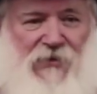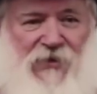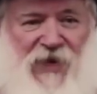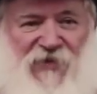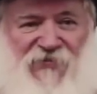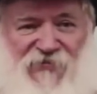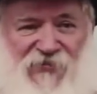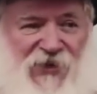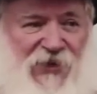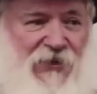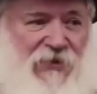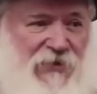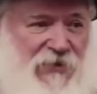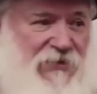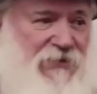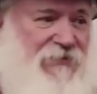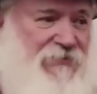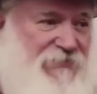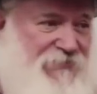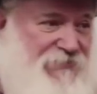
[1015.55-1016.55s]
They
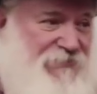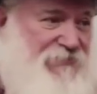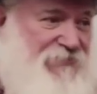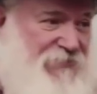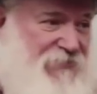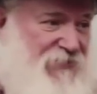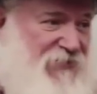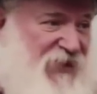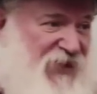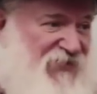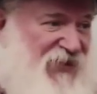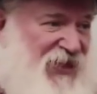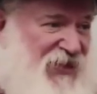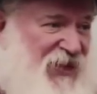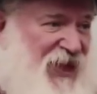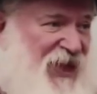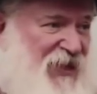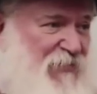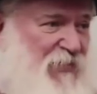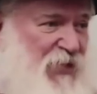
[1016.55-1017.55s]
figured if I
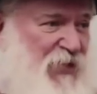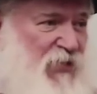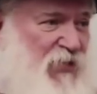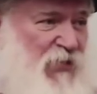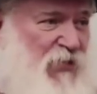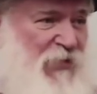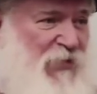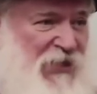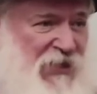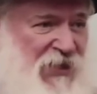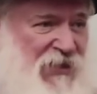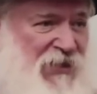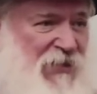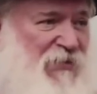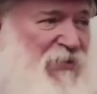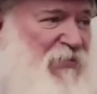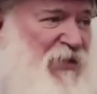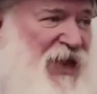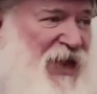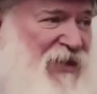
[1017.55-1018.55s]
can't be human, then
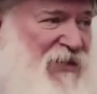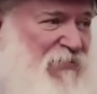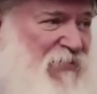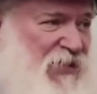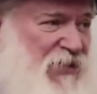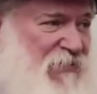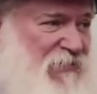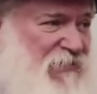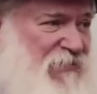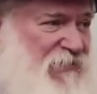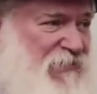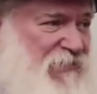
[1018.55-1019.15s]
let me be animal.